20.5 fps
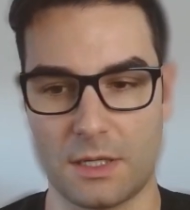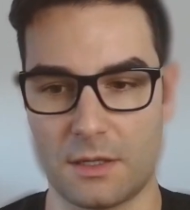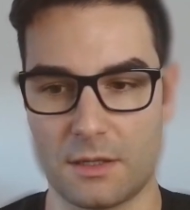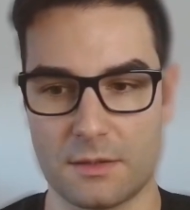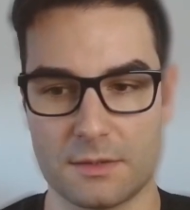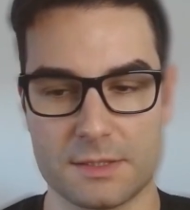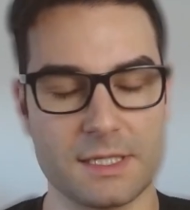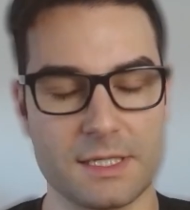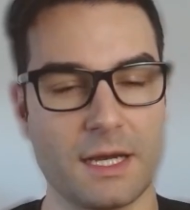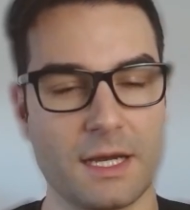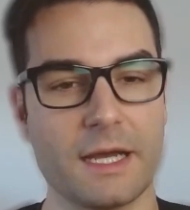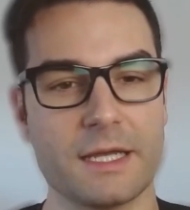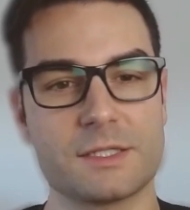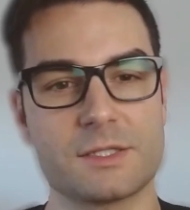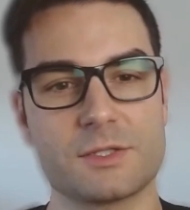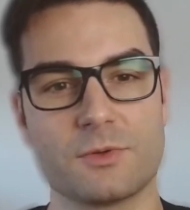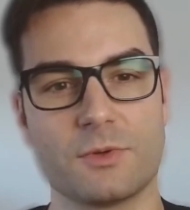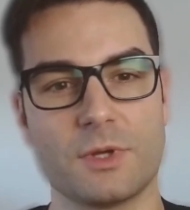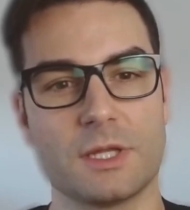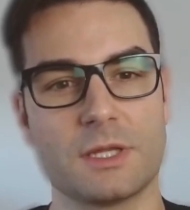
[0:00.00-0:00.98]
ties
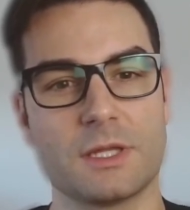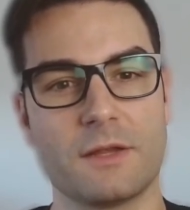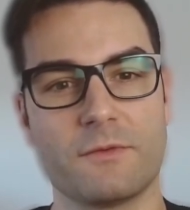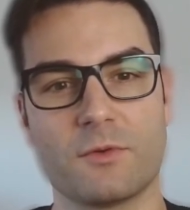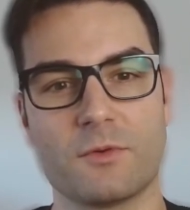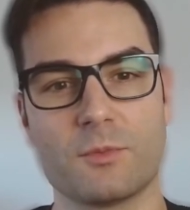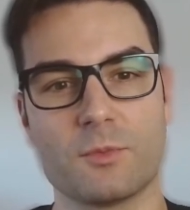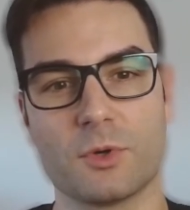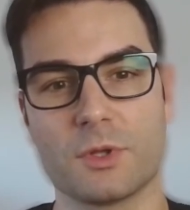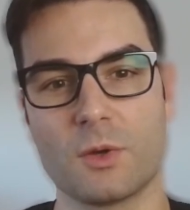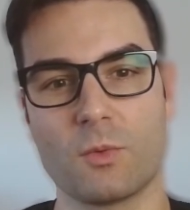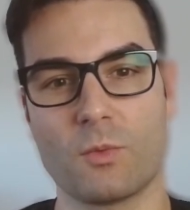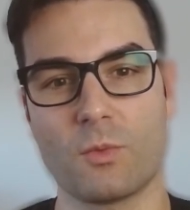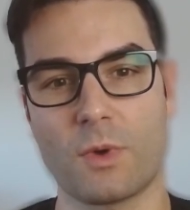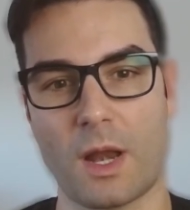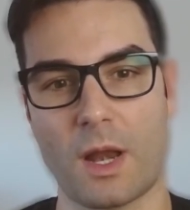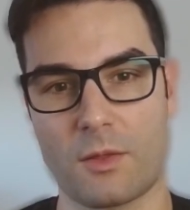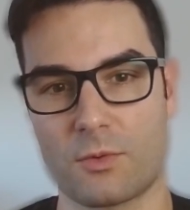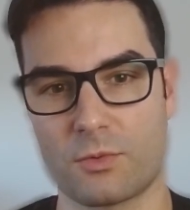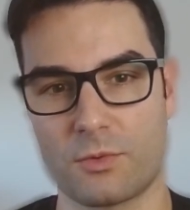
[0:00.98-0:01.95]
to Italy for more than
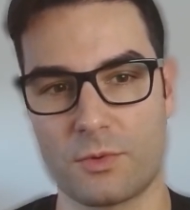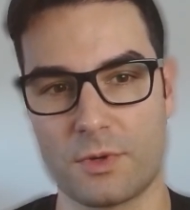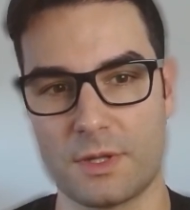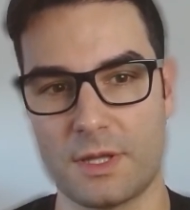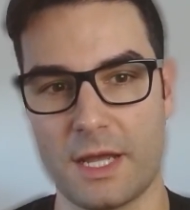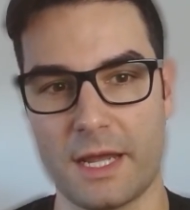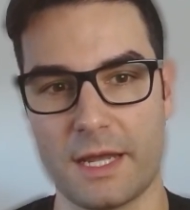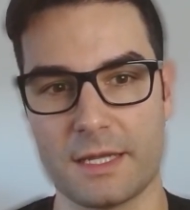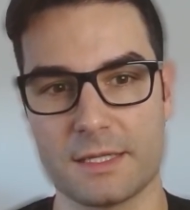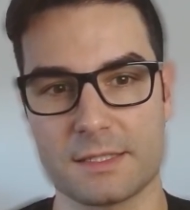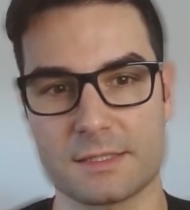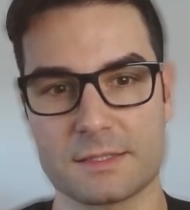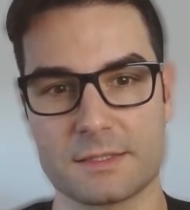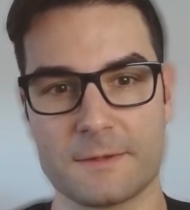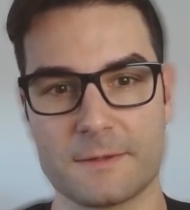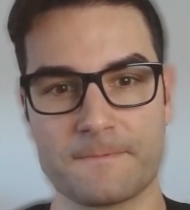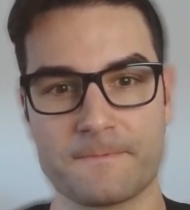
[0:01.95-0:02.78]
103 days.